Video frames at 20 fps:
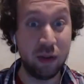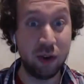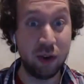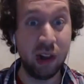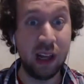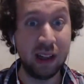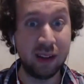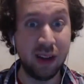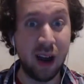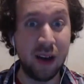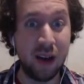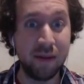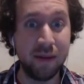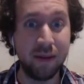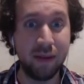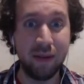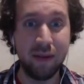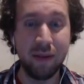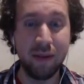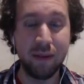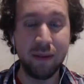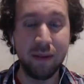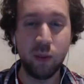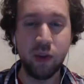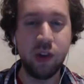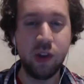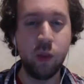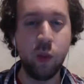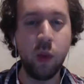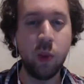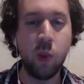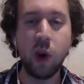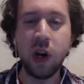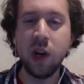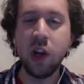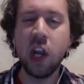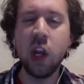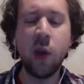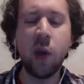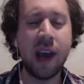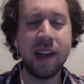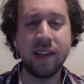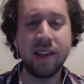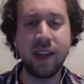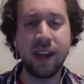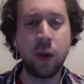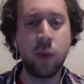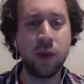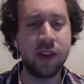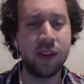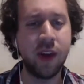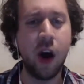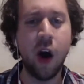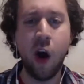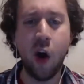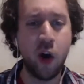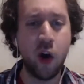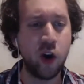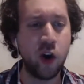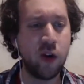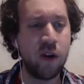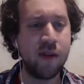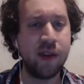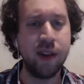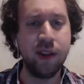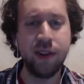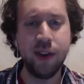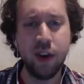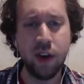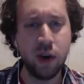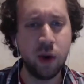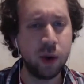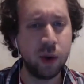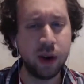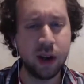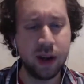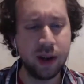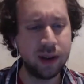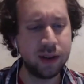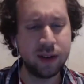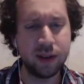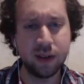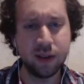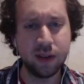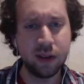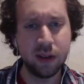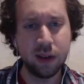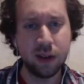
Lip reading: really tough. What do you guys think was the harder of the two? Because